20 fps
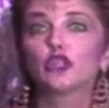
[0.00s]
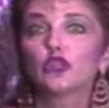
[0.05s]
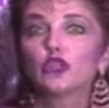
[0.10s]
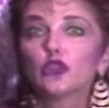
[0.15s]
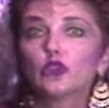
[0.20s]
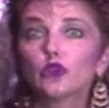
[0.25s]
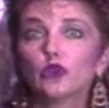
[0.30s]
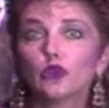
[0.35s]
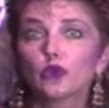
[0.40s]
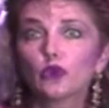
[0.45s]

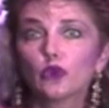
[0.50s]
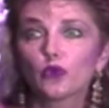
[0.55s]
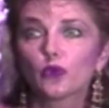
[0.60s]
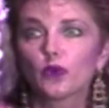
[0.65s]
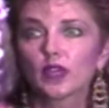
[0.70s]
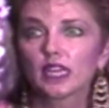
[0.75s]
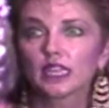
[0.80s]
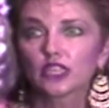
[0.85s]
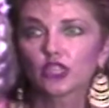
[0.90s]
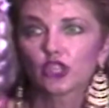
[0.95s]
you
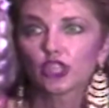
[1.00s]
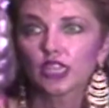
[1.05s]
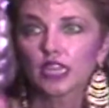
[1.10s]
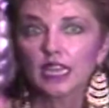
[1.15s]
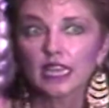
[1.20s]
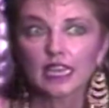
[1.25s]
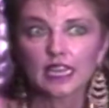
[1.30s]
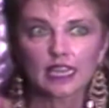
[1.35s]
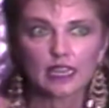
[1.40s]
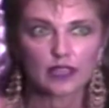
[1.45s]
will
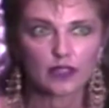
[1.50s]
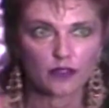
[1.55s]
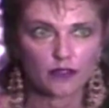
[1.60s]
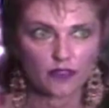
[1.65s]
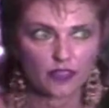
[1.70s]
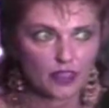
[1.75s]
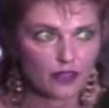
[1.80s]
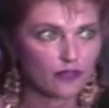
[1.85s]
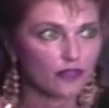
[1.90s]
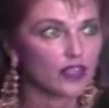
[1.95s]

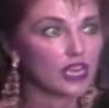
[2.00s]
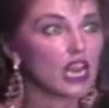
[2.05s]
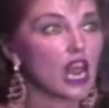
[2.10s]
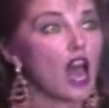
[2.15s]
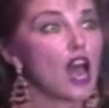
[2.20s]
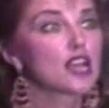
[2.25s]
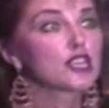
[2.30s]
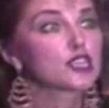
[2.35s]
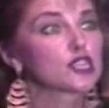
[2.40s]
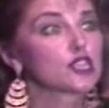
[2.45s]
achieve the
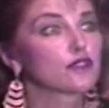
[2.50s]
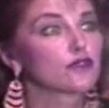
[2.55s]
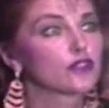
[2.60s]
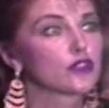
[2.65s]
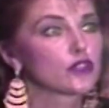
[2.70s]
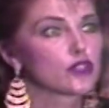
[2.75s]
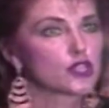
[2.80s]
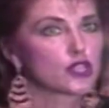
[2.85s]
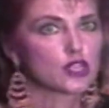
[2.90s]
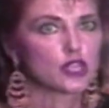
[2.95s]

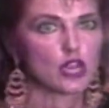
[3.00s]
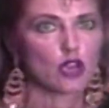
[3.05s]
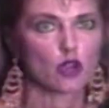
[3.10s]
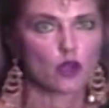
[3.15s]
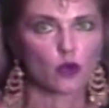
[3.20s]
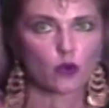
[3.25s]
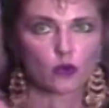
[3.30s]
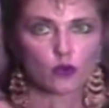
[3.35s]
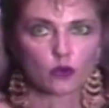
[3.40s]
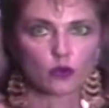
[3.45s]
philosopher's
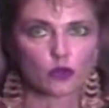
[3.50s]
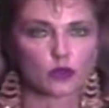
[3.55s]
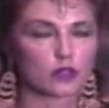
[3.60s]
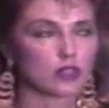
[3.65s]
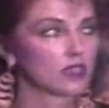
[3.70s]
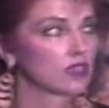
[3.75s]
stone.